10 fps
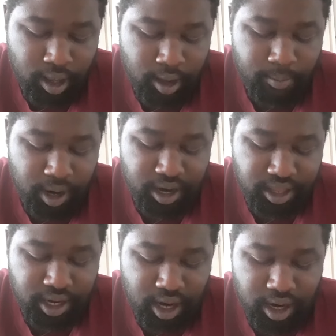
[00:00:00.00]
Part of
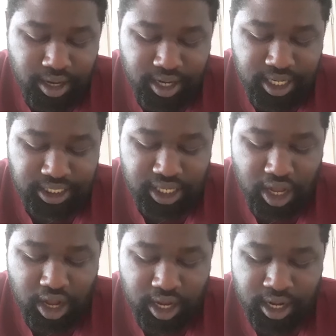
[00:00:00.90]
the garden is
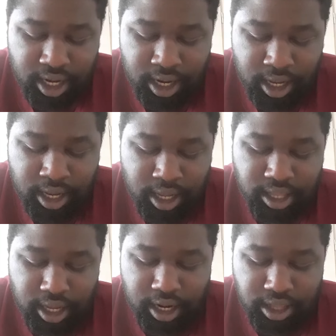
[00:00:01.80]
lawn,
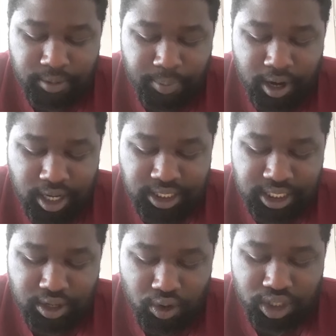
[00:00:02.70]
the other part is
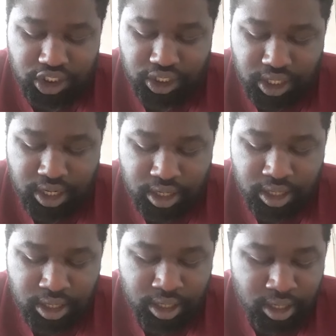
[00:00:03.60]
an orchard.
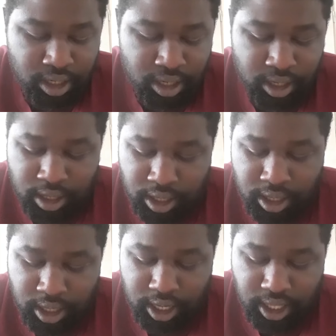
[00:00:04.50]

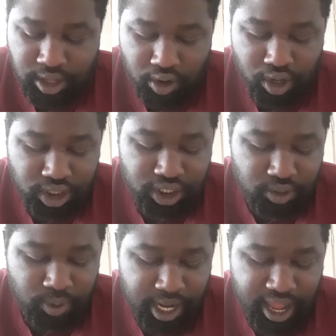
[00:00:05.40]
In the orchard,
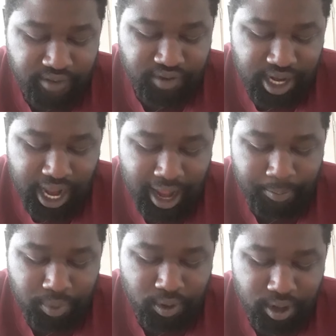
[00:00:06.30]
we have an
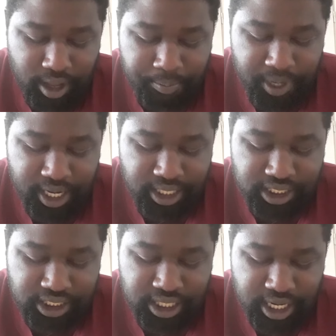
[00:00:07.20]
apple, a
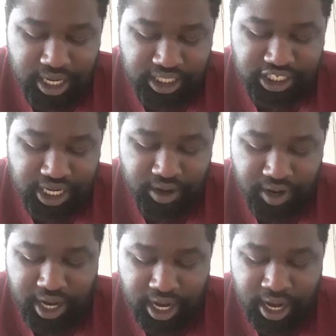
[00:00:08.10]
peach, a
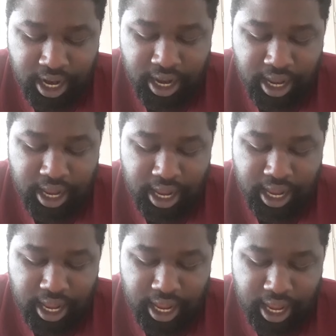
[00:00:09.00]
cherry,
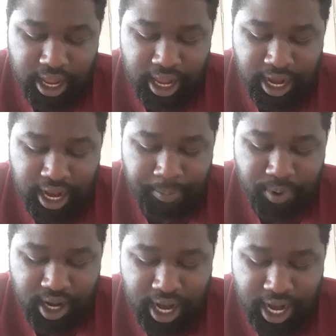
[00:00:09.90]
an
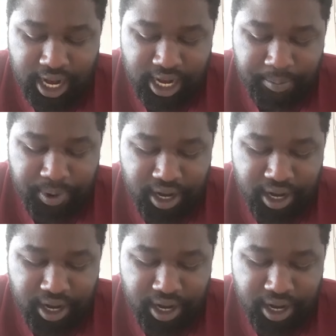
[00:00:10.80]
apricot, and a pear